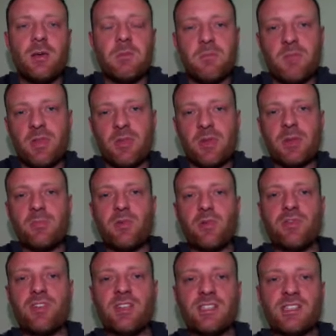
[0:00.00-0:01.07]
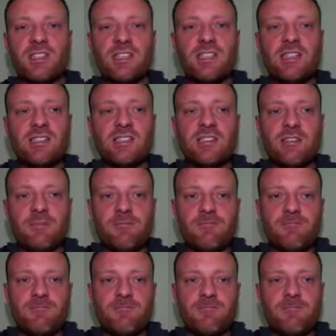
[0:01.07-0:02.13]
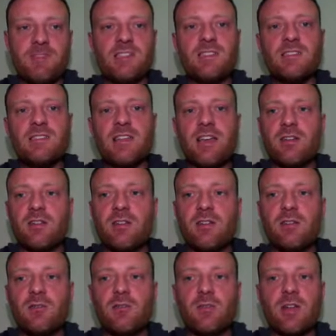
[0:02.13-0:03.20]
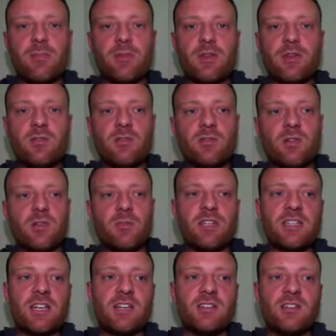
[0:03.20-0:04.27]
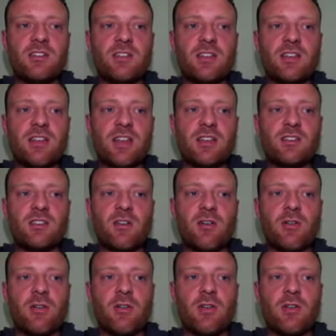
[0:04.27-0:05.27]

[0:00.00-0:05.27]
But the main point of this is this is how you can look up documentation in Xcode.